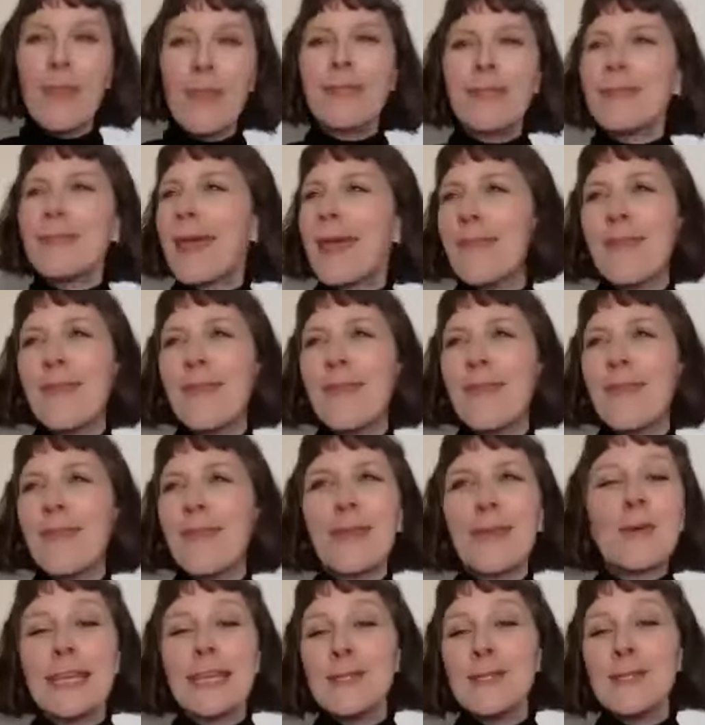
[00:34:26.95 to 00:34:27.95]

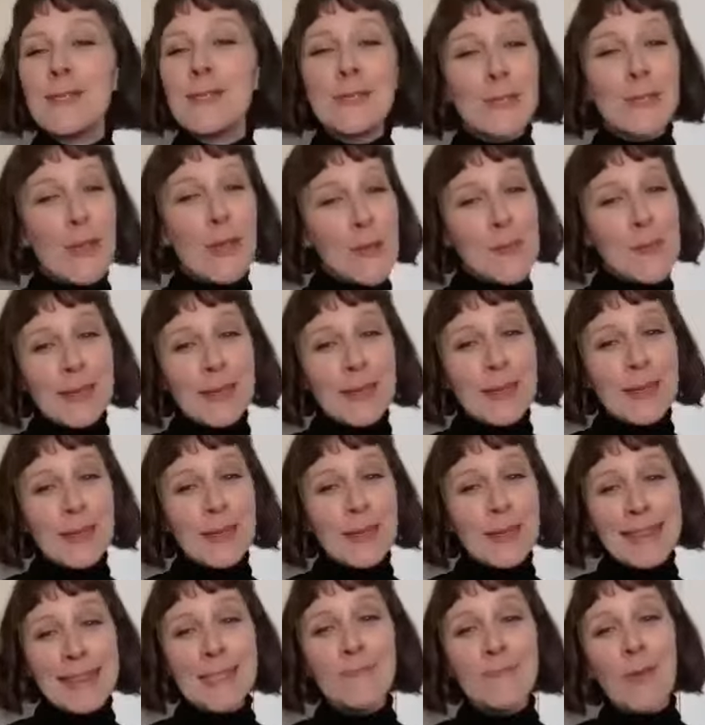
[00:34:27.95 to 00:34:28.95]
Because they do so many
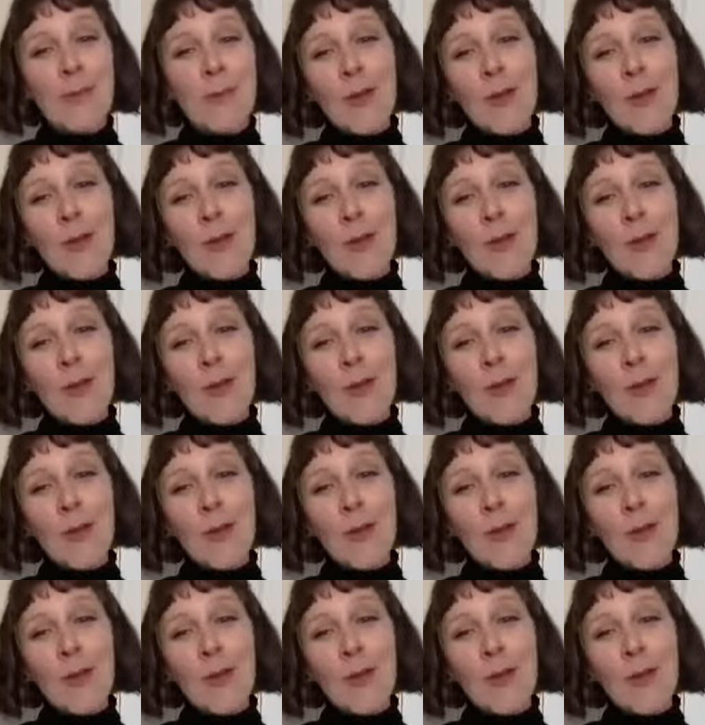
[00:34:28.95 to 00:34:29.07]
things.